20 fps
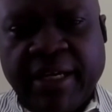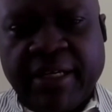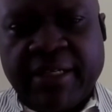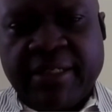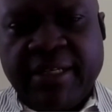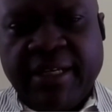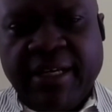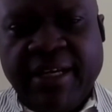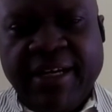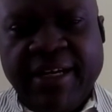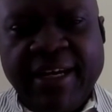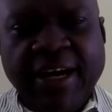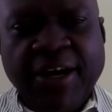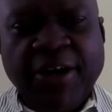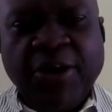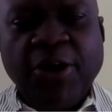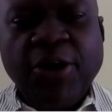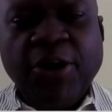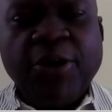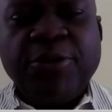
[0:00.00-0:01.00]
aches.
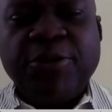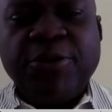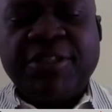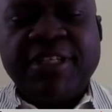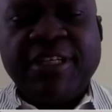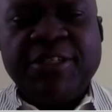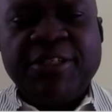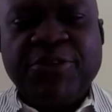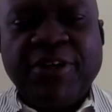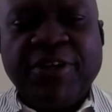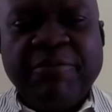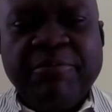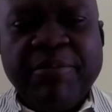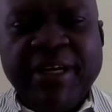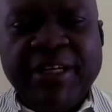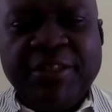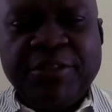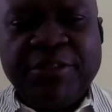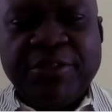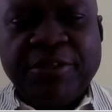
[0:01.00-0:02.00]
Now, all those things you have
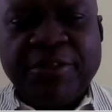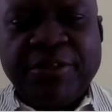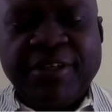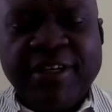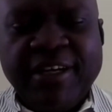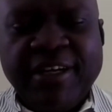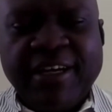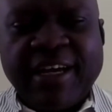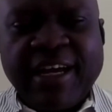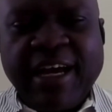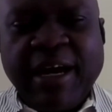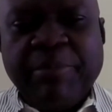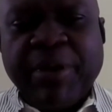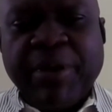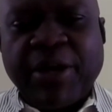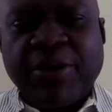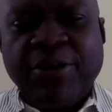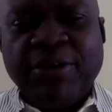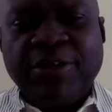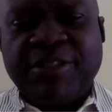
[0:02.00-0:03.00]
mentioned can
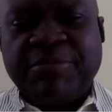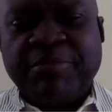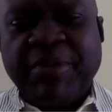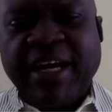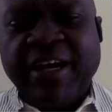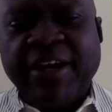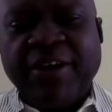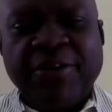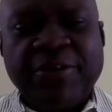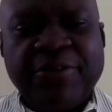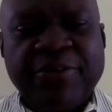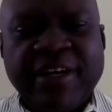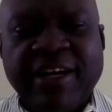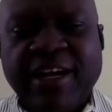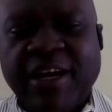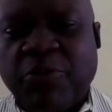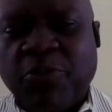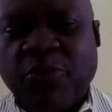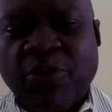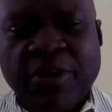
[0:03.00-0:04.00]
be caused by
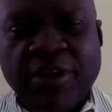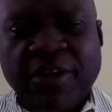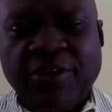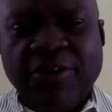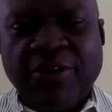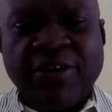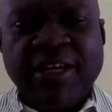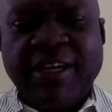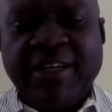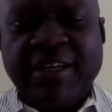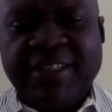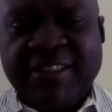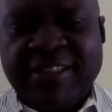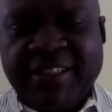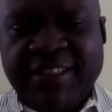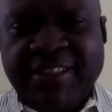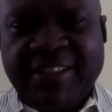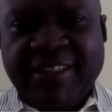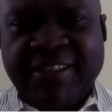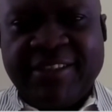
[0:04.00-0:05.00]
101 other
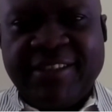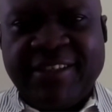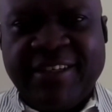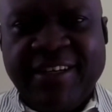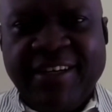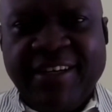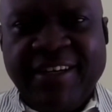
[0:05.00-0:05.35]
diseases,